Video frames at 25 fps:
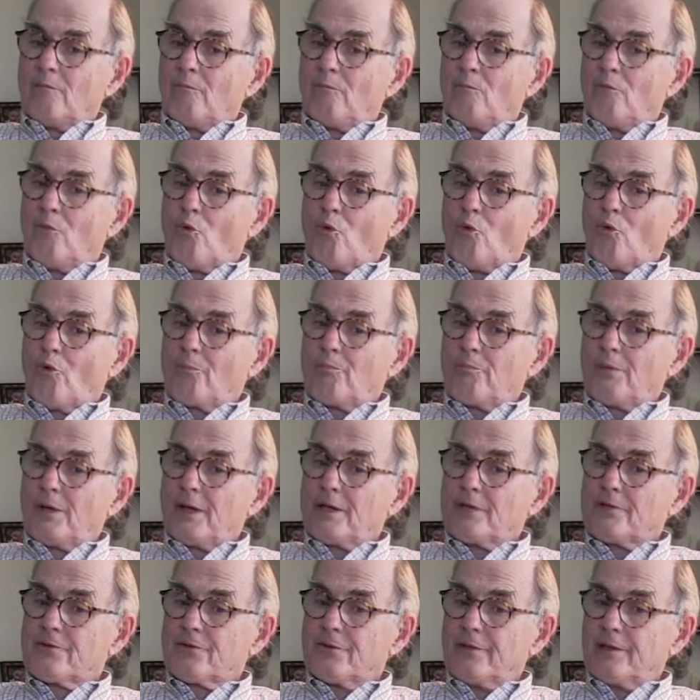more
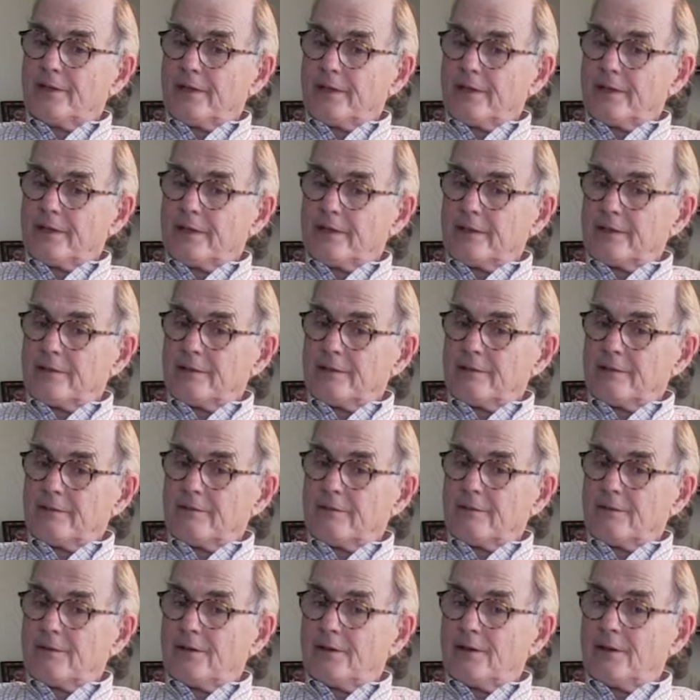patriotic
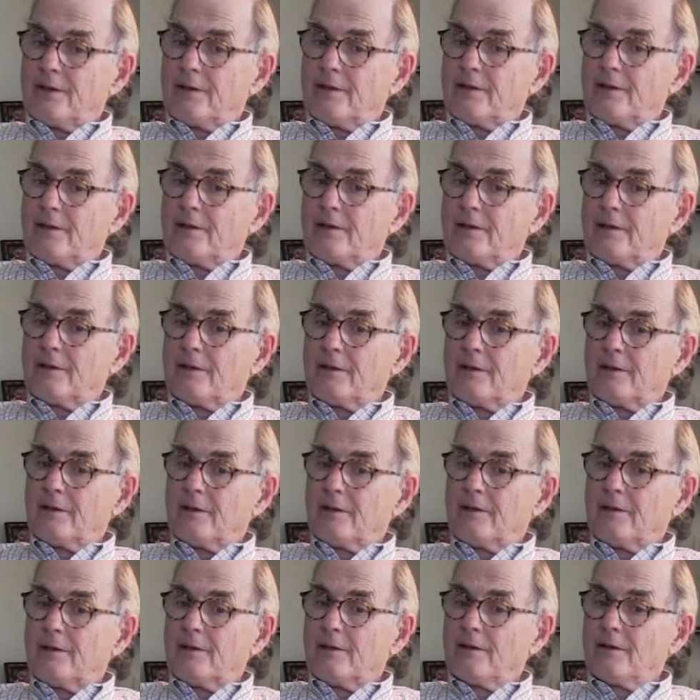
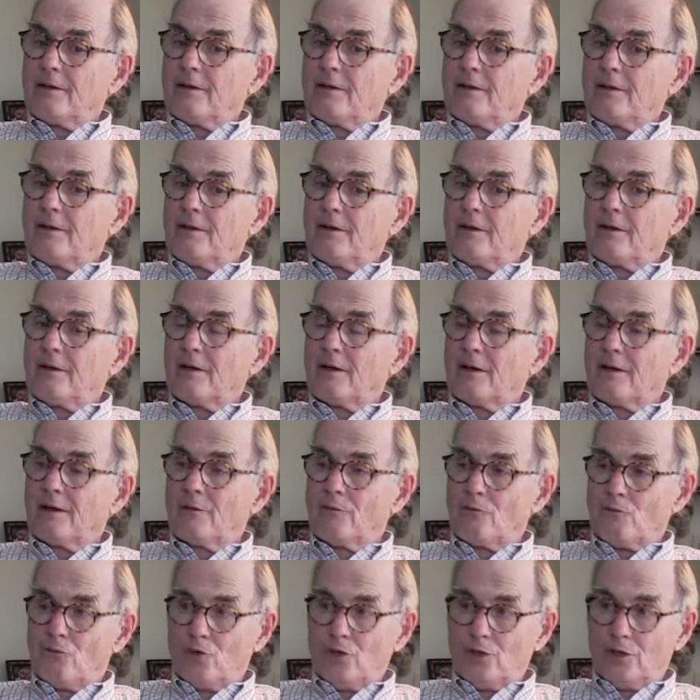than
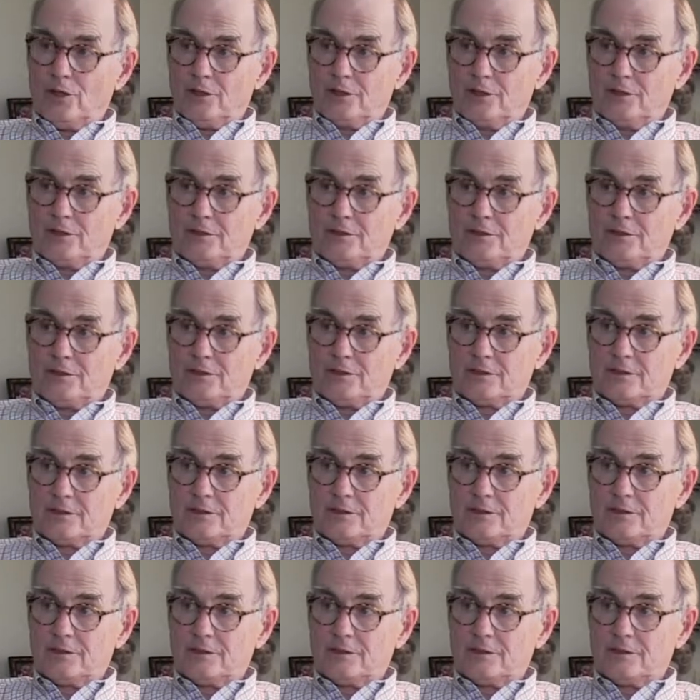I was,